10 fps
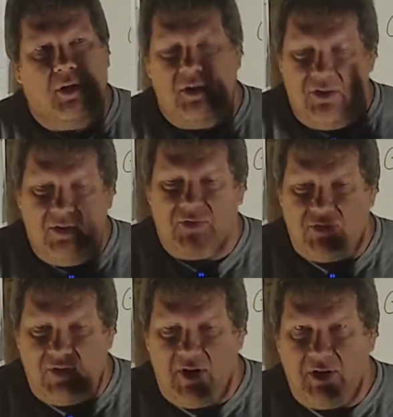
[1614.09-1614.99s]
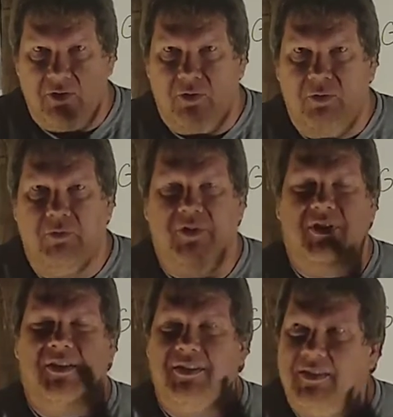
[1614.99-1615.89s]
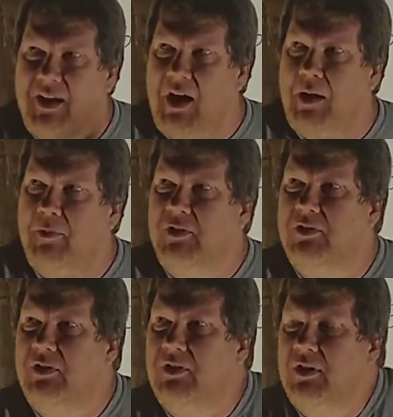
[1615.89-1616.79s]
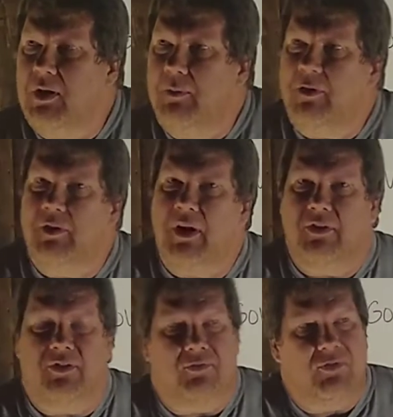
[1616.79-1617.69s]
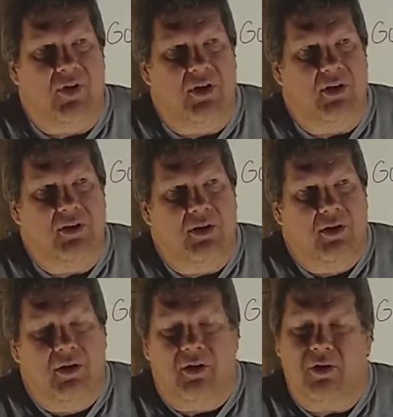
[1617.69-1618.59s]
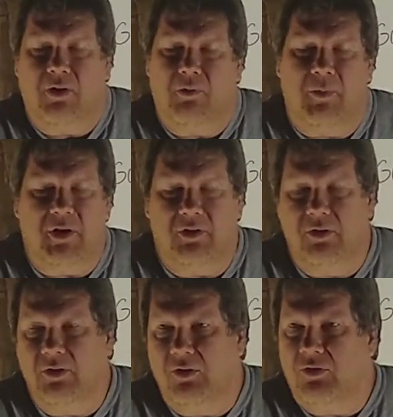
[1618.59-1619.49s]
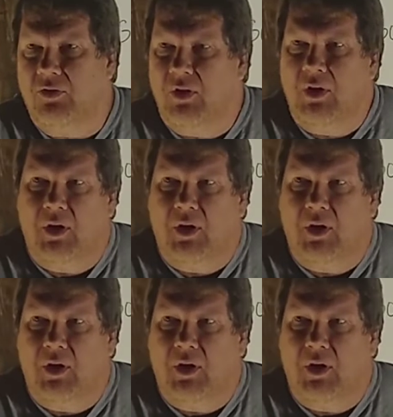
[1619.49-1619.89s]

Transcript: in this cycle, with the damage that the Democrats have done, oh my goodness,